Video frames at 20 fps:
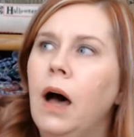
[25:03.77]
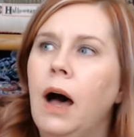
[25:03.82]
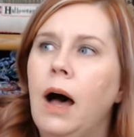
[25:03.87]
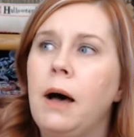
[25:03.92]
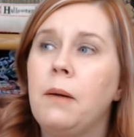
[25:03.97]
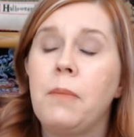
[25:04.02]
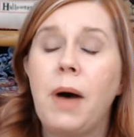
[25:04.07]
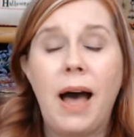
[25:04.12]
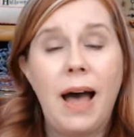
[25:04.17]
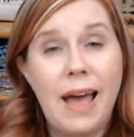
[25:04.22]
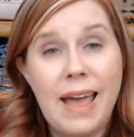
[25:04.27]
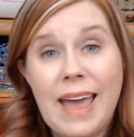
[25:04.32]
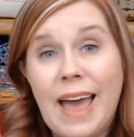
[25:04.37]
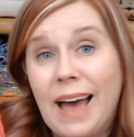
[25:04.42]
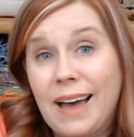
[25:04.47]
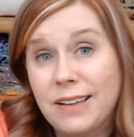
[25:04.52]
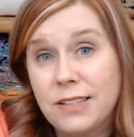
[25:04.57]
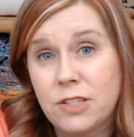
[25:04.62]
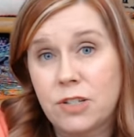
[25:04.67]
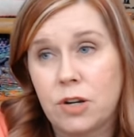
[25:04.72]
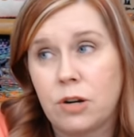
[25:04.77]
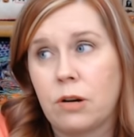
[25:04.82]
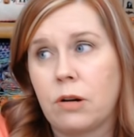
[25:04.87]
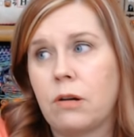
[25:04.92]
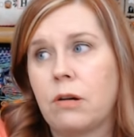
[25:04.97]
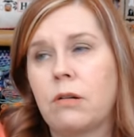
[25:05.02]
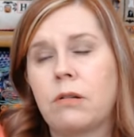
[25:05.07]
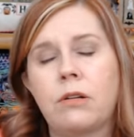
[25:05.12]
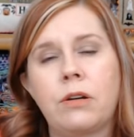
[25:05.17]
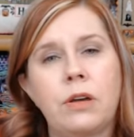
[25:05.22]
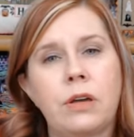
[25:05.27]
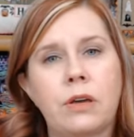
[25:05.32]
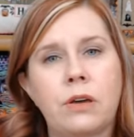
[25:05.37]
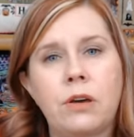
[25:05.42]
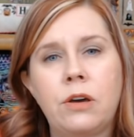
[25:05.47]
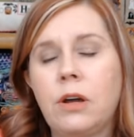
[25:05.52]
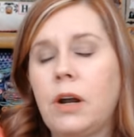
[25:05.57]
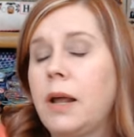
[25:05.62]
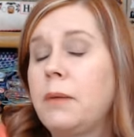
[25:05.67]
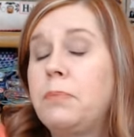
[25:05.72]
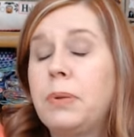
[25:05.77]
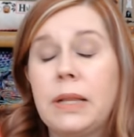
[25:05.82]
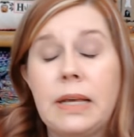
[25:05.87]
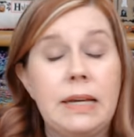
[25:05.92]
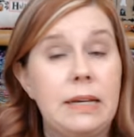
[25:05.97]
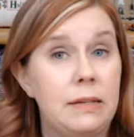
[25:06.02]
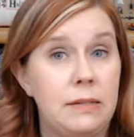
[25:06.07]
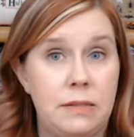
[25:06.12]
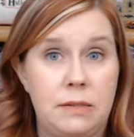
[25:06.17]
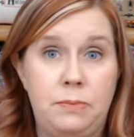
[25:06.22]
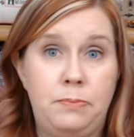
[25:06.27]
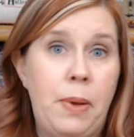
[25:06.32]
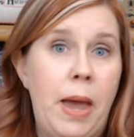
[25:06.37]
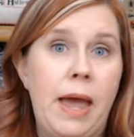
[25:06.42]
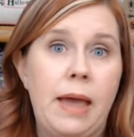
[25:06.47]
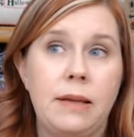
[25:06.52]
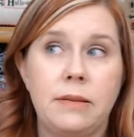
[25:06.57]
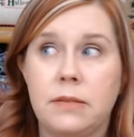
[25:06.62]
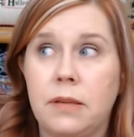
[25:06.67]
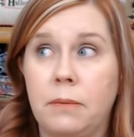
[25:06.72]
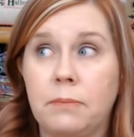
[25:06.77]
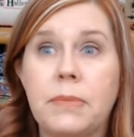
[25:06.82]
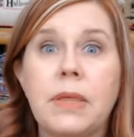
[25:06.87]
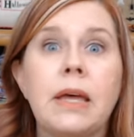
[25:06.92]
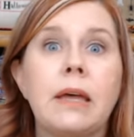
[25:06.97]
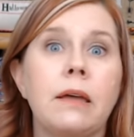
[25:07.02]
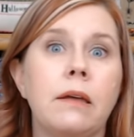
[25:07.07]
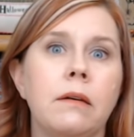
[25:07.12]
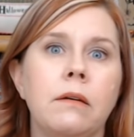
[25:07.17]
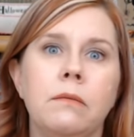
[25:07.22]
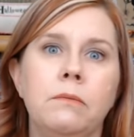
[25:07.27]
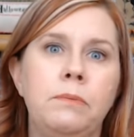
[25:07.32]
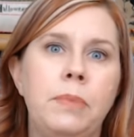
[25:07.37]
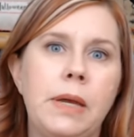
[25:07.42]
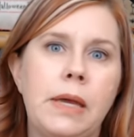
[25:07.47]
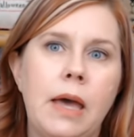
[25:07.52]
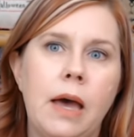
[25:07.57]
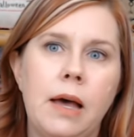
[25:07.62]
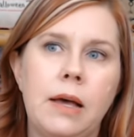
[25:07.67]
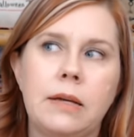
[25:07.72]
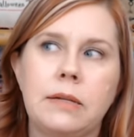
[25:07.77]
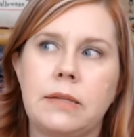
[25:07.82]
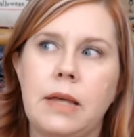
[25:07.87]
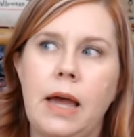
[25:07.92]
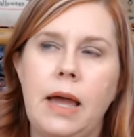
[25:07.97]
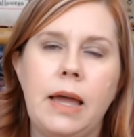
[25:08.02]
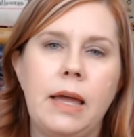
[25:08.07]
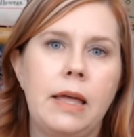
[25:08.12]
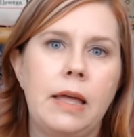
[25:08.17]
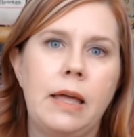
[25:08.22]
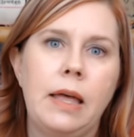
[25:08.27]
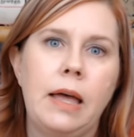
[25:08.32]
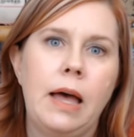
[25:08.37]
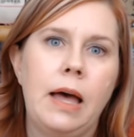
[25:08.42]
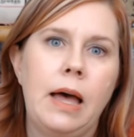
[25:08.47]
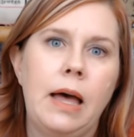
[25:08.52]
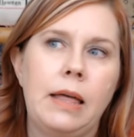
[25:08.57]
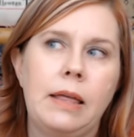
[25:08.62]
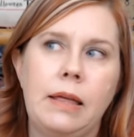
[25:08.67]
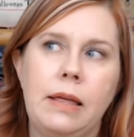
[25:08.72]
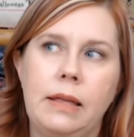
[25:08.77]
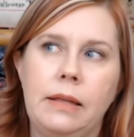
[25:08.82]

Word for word: Um, I asked her, could I please pay something, because I, I,